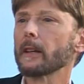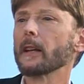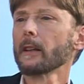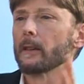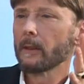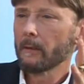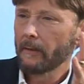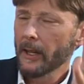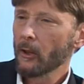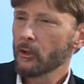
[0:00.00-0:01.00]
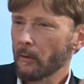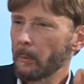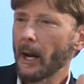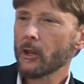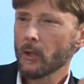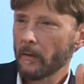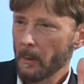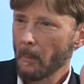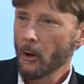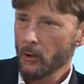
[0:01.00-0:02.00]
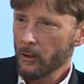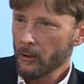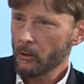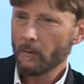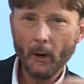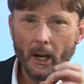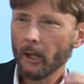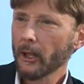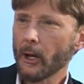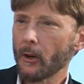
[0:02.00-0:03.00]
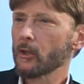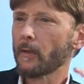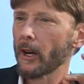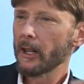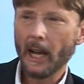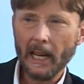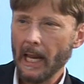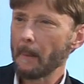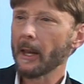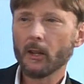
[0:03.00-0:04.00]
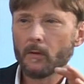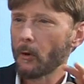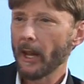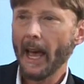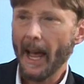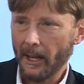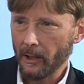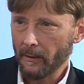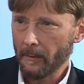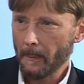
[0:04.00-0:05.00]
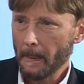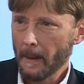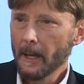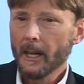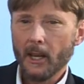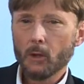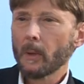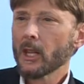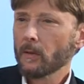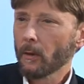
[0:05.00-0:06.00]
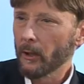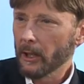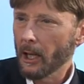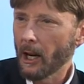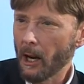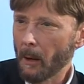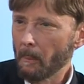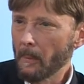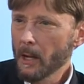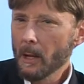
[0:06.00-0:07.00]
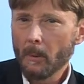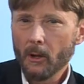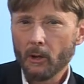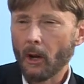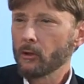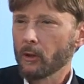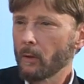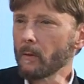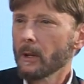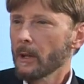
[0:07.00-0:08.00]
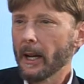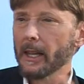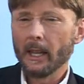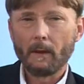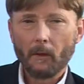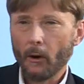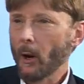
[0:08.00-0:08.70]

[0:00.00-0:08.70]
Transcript: and feelings of positive emotions. It's very clear, it's very dynamic, it's very active. It's peaceful and calm, but it's also, again, very